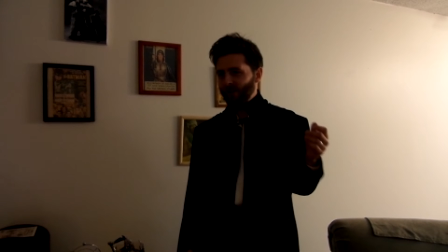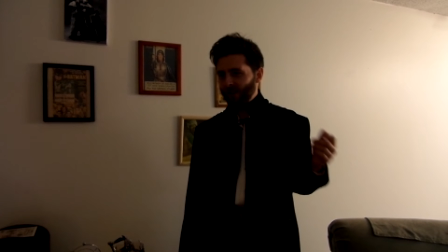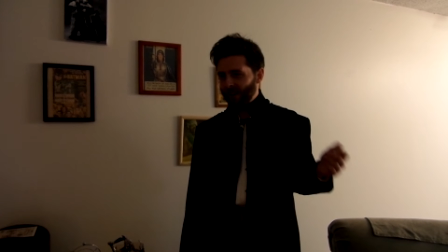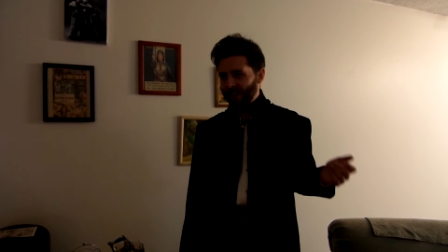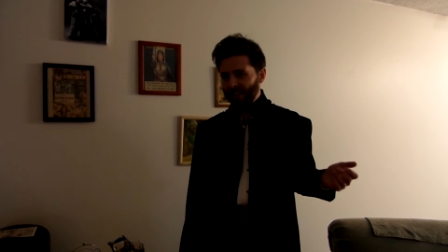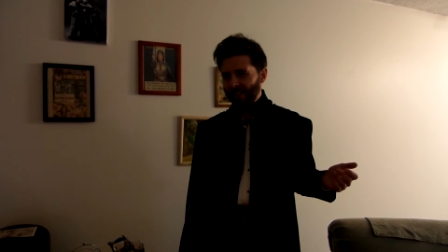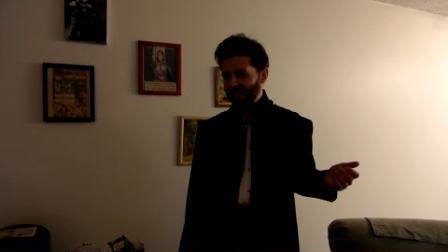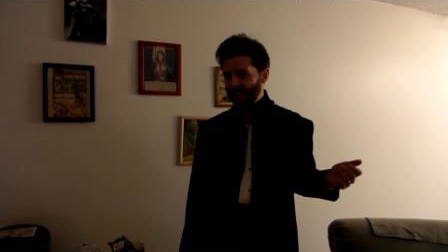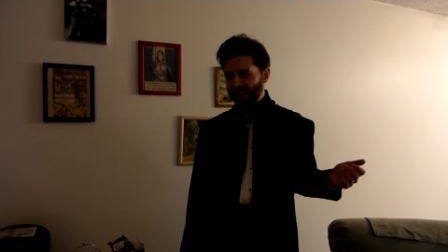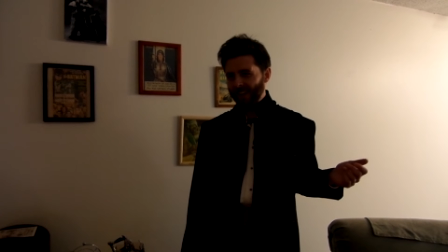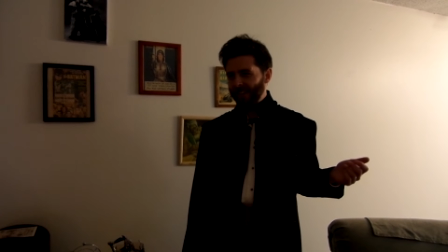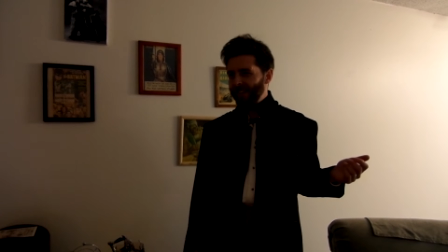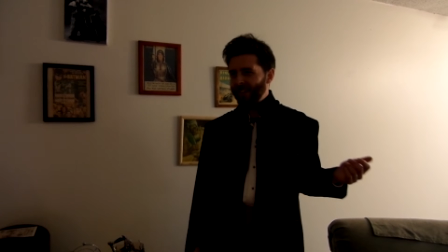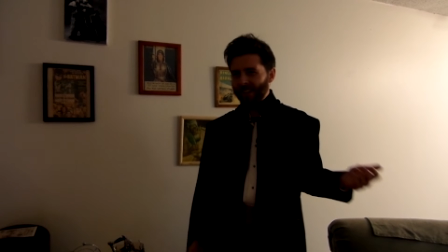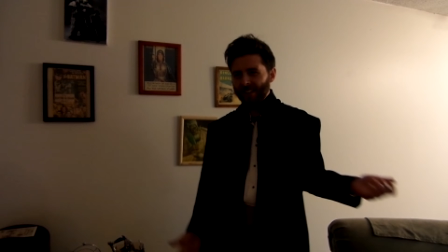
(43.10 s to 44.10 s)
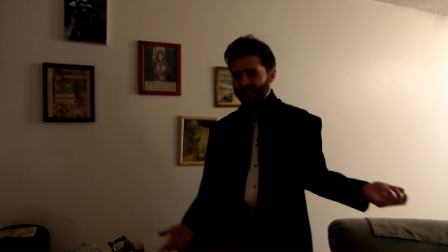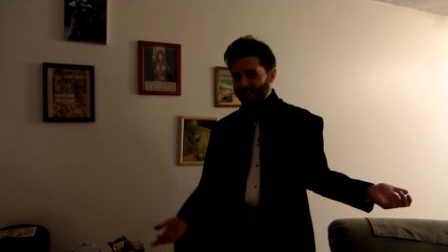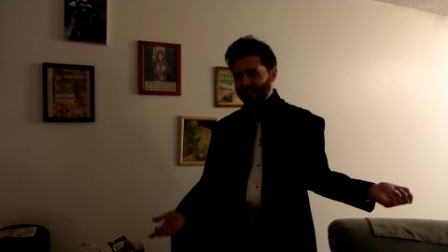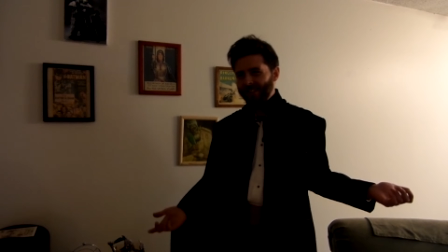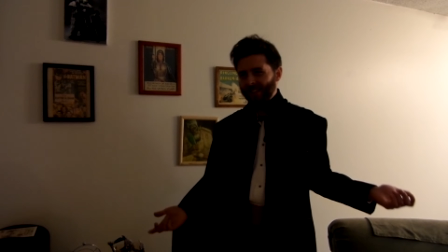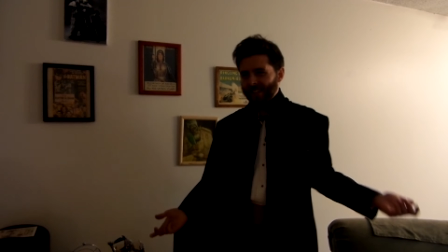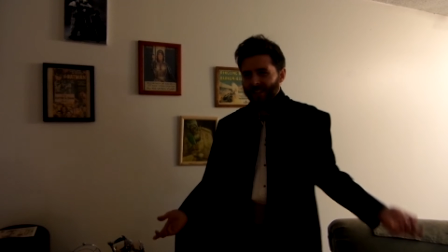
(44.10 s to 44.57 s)
what, what, are, you,
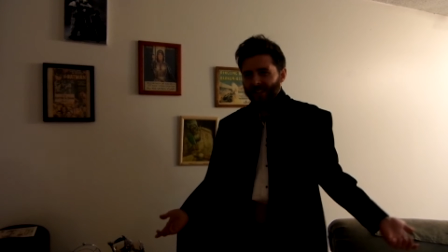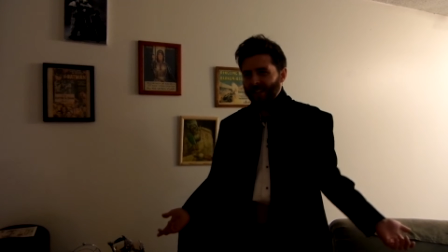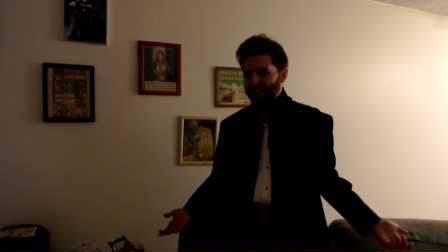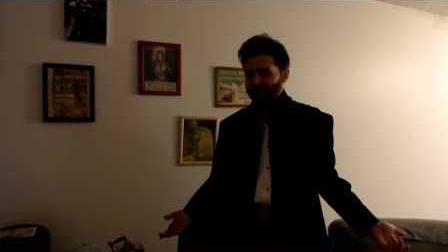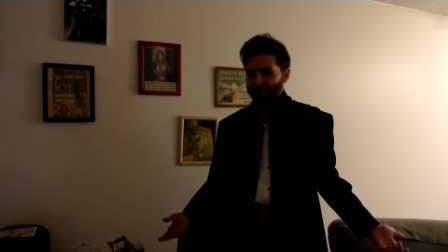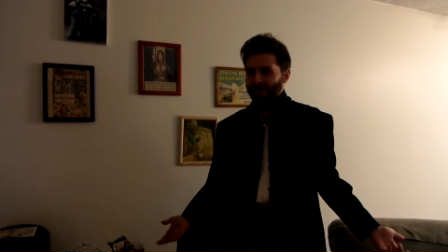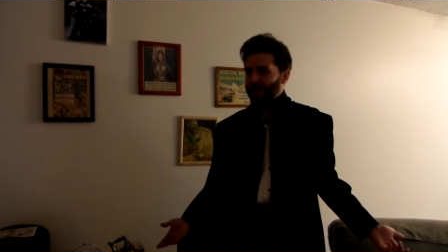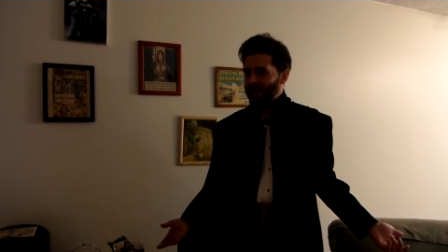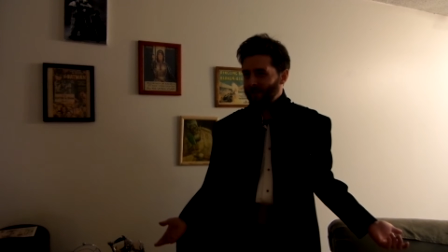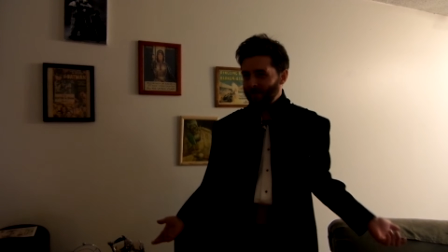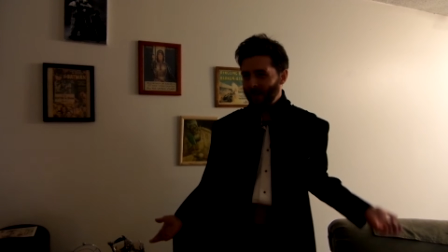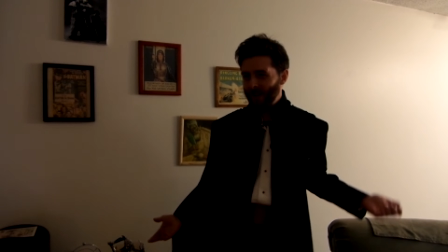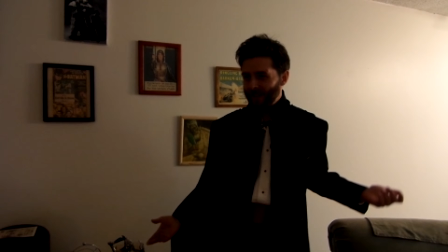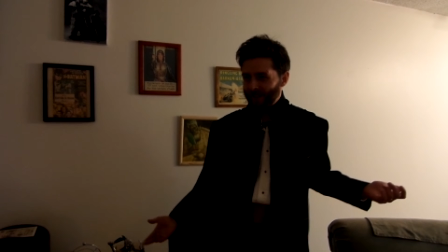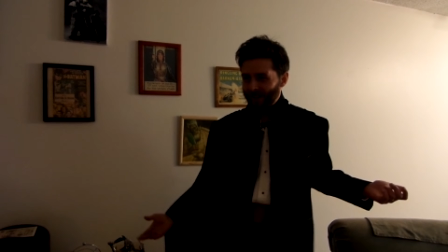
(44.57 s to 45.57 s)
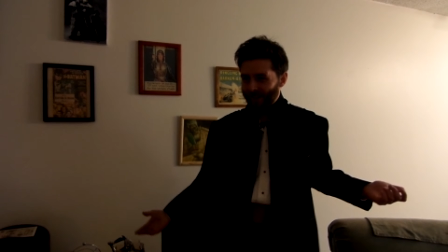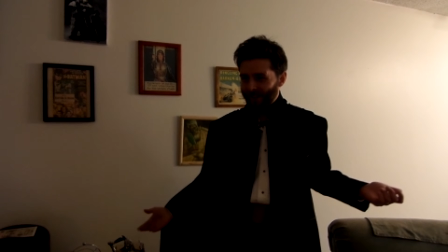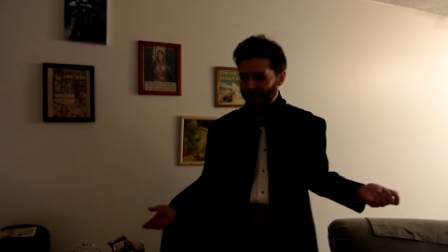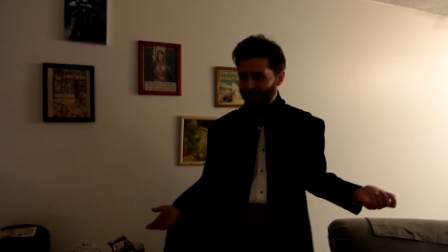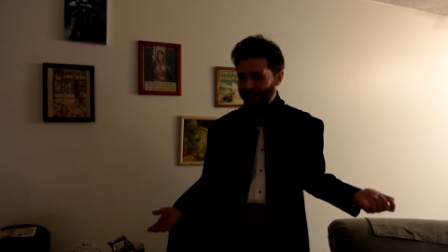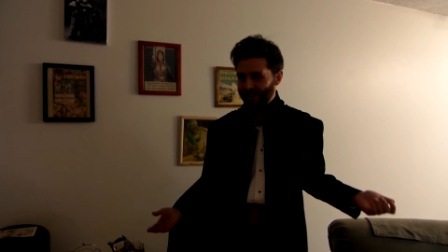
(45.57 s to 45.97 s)
what are you talking about? It's brand new.